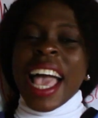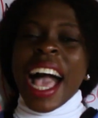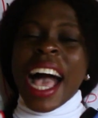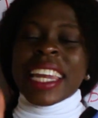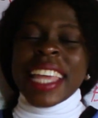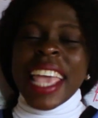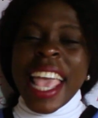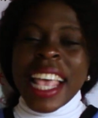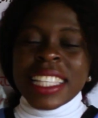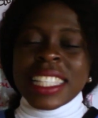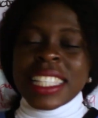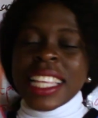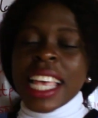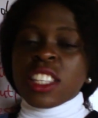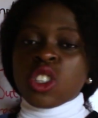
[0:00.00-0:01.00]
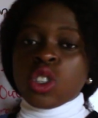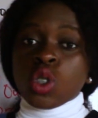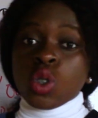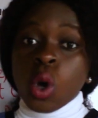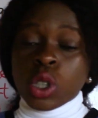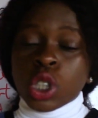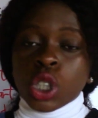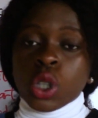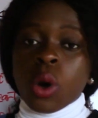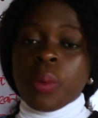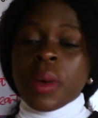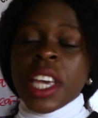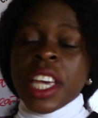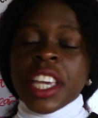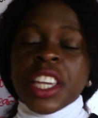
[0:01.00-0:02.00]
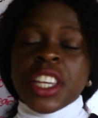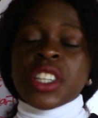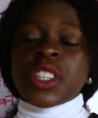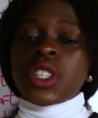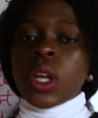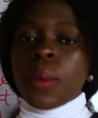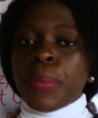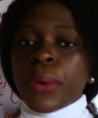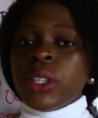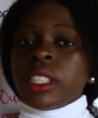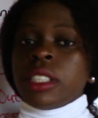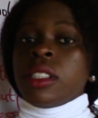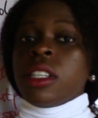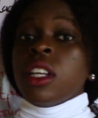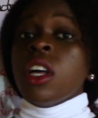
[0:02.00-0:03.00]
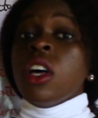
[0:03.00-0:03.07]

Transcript: and excess sodium in the body.